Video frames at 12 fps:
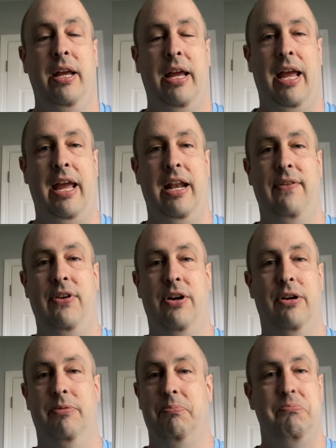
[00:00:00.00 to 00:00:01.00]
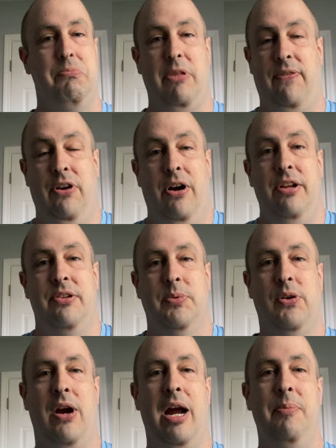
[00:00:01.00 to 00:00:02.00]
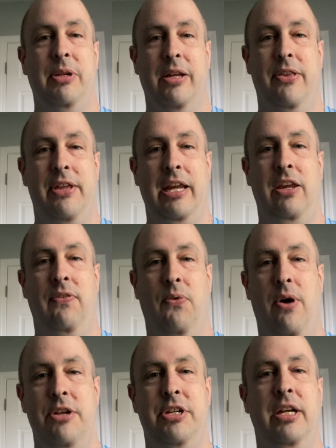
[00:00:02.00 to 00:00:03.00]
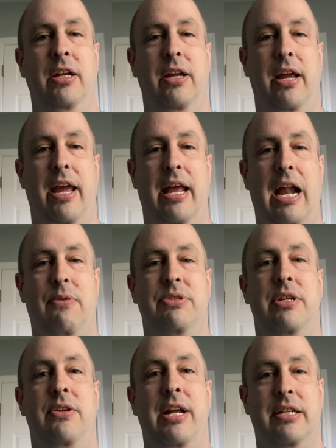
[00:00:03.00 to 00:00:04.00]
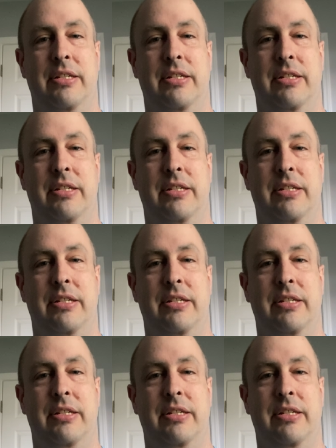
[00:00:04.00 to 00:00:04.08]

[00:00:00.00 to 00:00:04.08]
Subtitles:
And if you're already subscribed, thank you for watching, and I will see you next